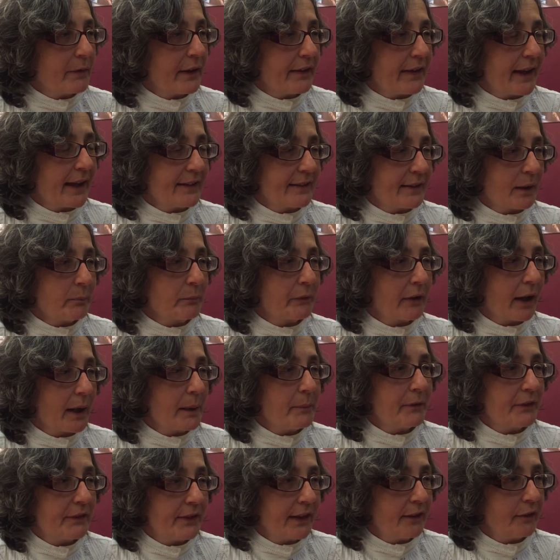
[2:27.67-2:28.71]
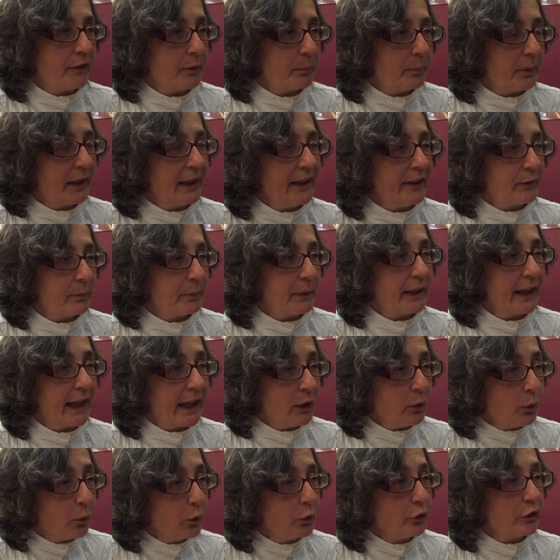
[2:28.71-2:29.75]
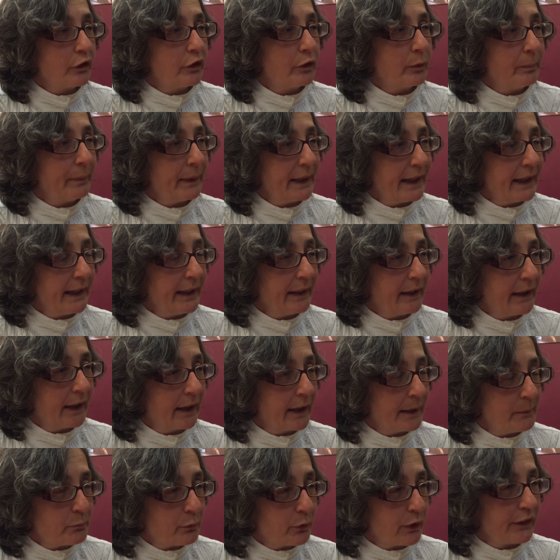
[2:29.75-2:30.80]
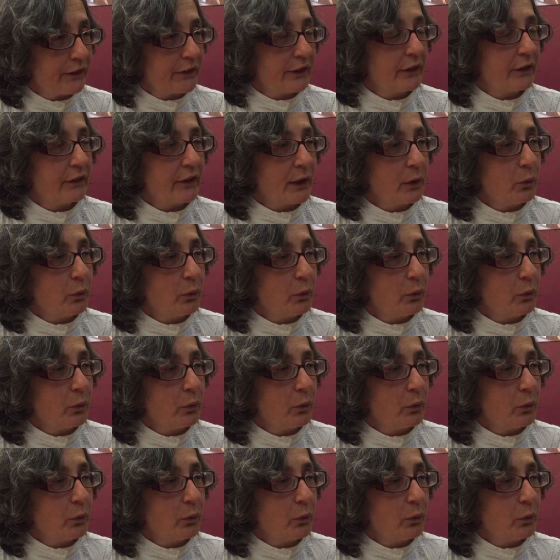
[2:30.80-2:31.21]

that they sometimes did to policemen in order to be imprisoned,